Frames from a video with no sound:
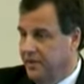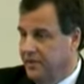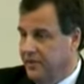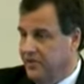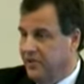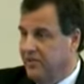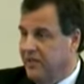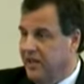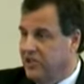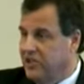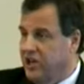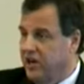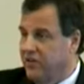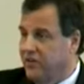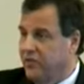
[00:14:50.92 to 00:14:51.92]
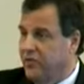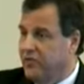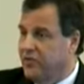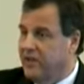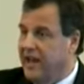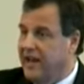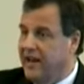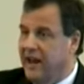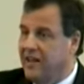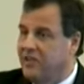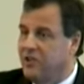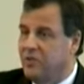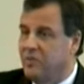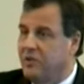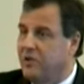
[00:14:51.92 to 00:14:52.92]
To sit in that chair on the first day and not
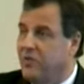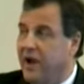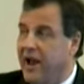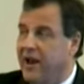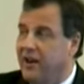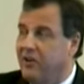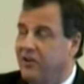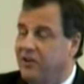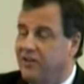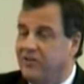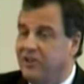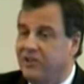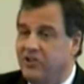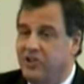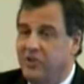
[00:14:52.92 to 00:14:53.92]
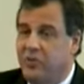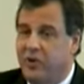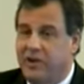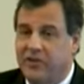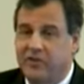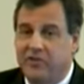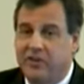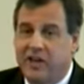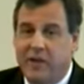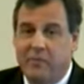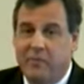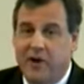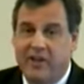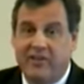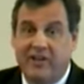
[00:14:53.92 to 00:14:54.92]
spin around and look and say, gee whiz, look, I'm
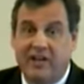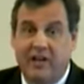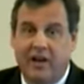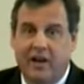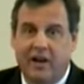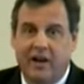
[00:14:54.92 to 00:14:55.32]
president.